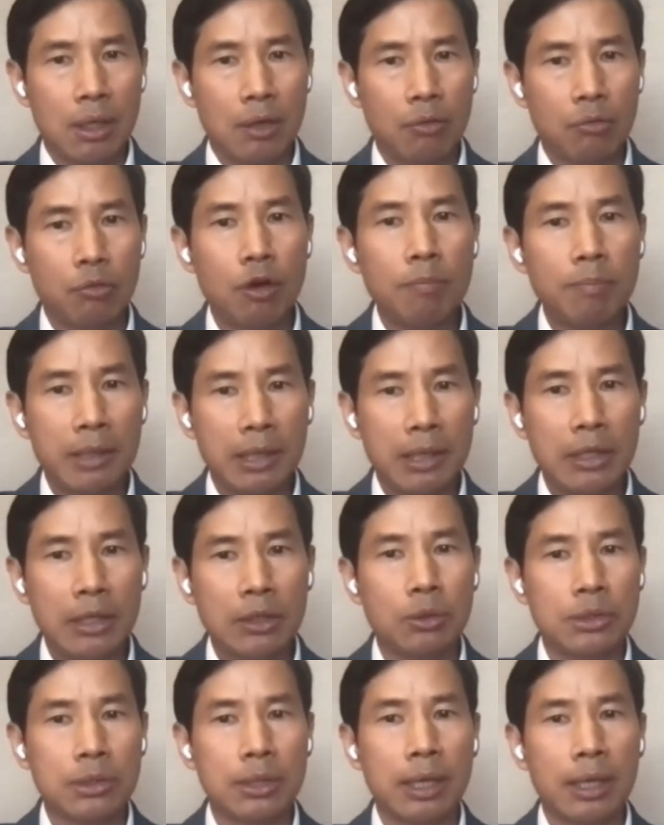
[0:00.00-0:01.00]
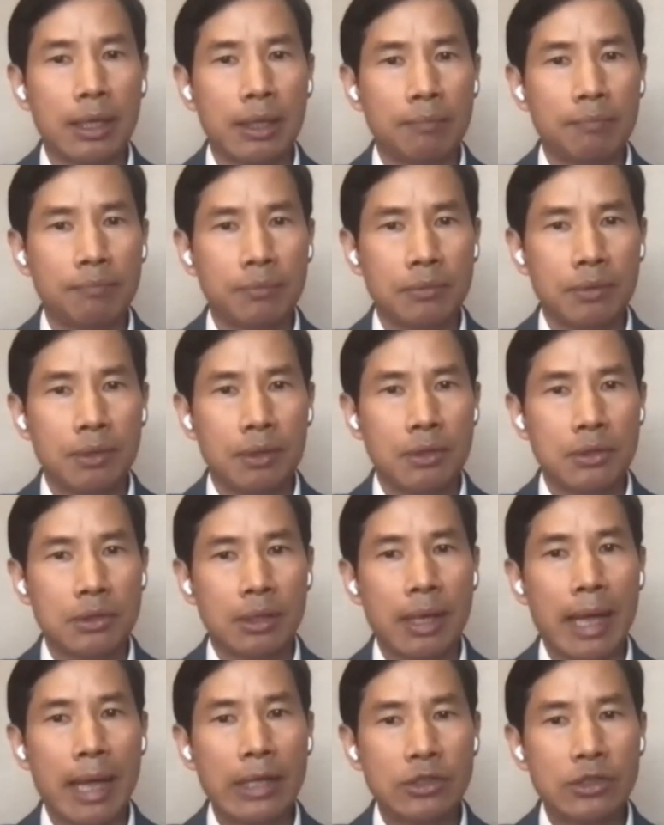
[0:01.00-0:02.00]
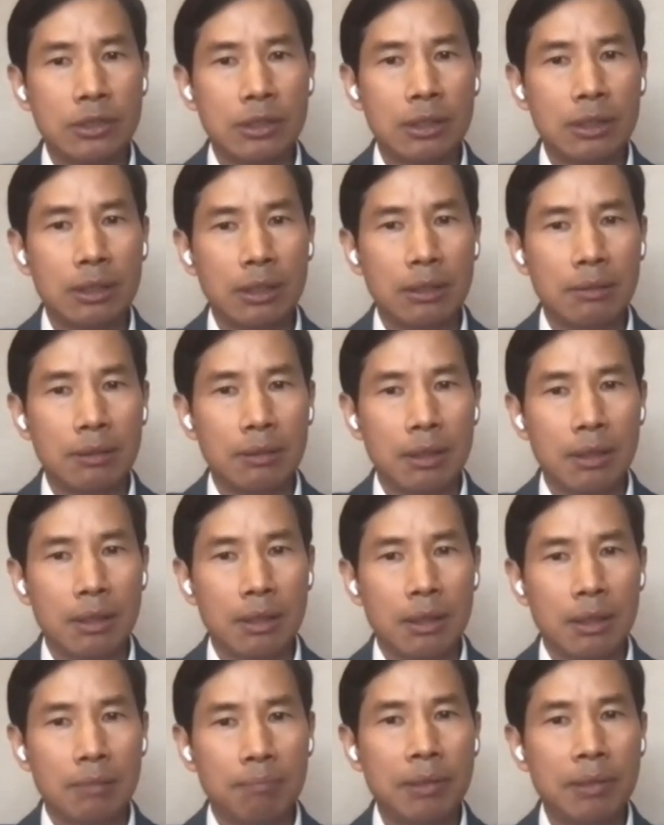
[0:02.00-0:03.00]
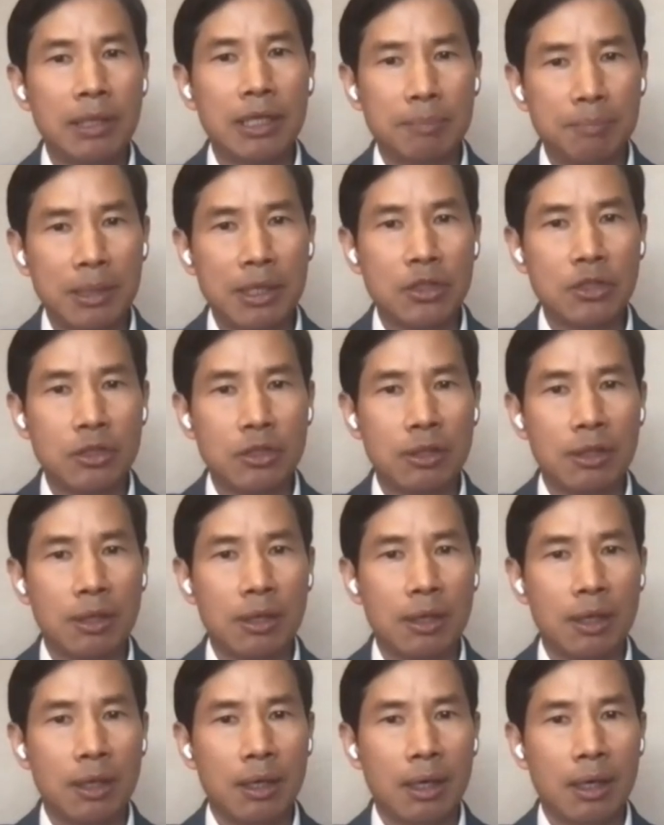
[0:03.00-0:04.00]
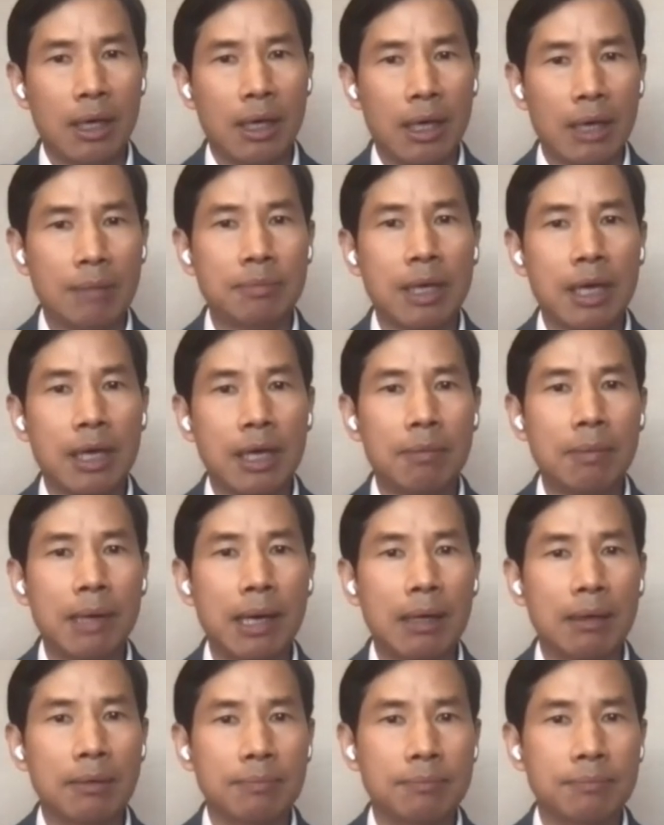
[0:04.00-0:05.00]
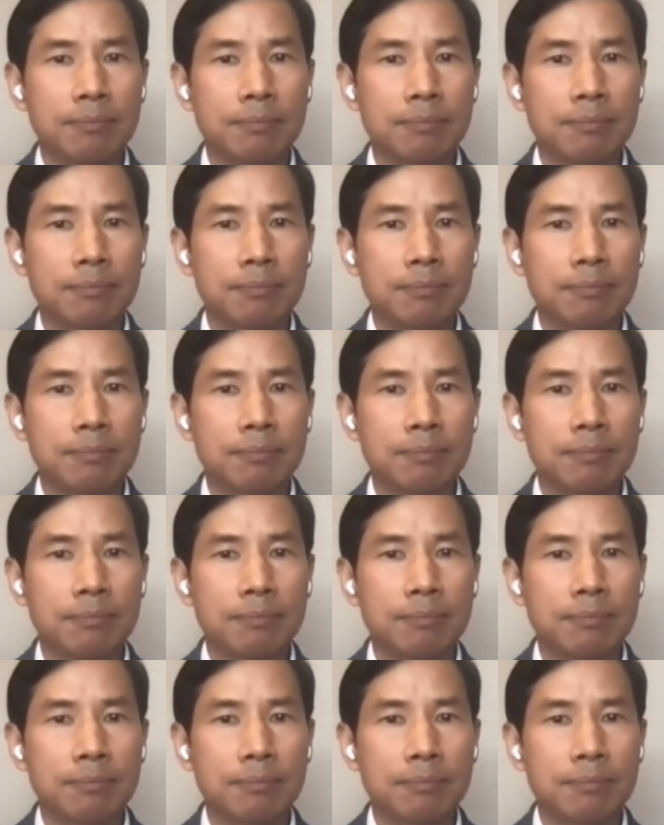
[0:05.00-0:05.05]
will be here to stay. So that's the big picture I'm talking about.